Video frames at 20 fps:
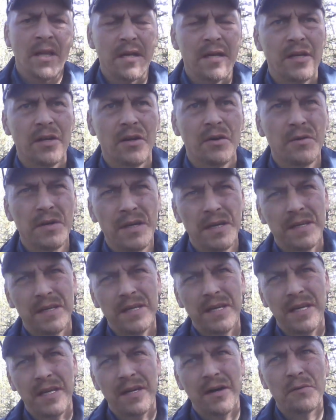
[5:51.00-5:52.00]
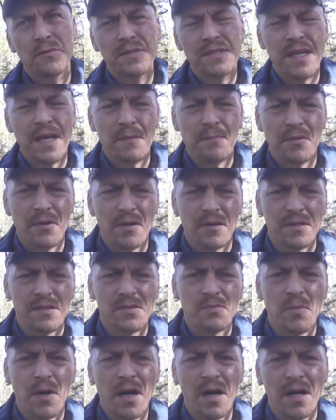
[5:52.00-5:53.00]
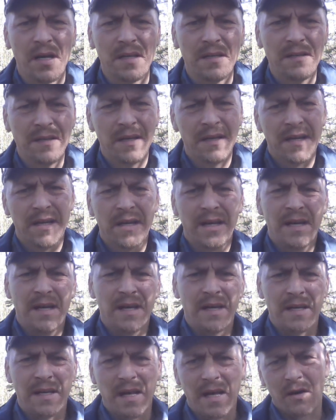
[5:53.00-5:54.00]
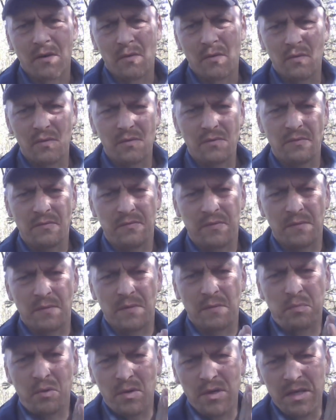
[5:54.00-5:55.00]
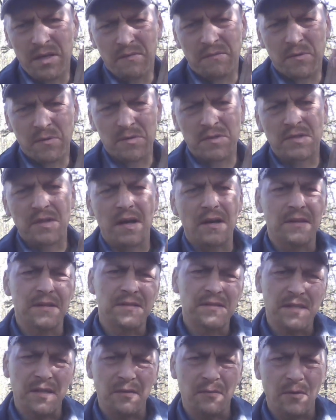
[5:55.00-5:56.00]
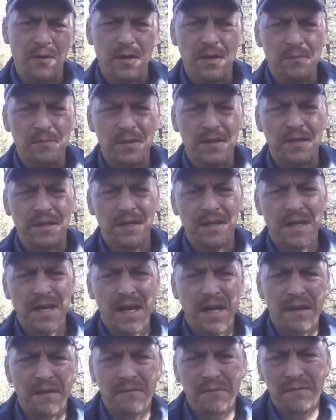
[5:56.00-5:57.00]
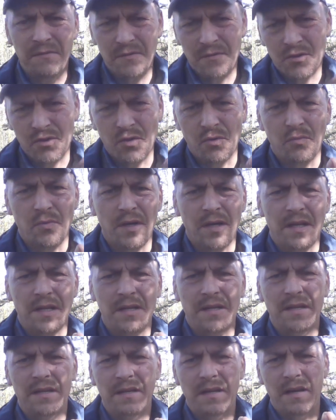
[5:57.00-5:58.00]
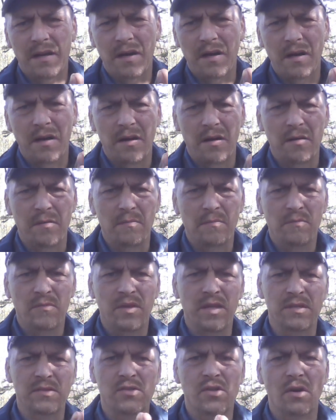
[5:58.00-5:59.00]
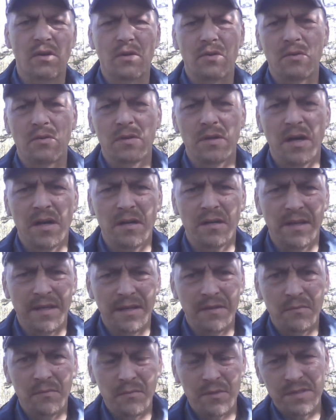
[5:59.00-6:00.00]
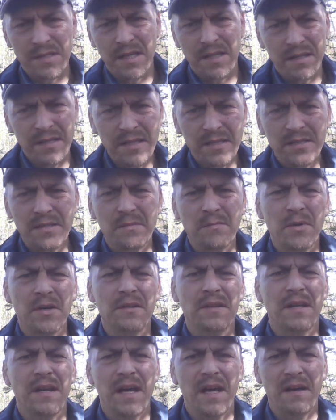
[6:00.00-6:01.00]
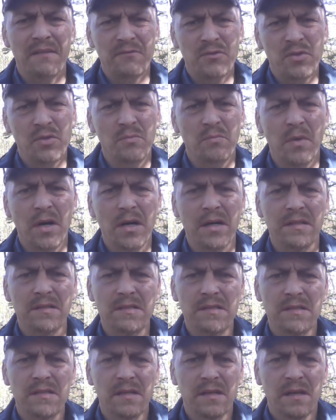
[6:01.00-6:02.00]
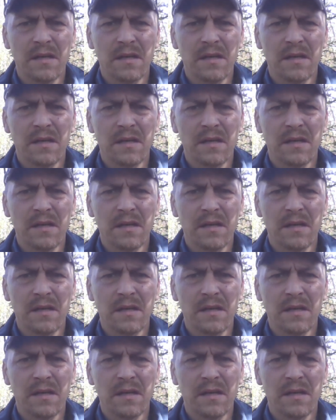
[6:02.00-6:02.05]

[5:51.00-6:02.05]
you know, he, he always kept it on his mind. Now, from the point he first saw this thing run up into the cave to when um, things started going ugly was at least a month and a half, two months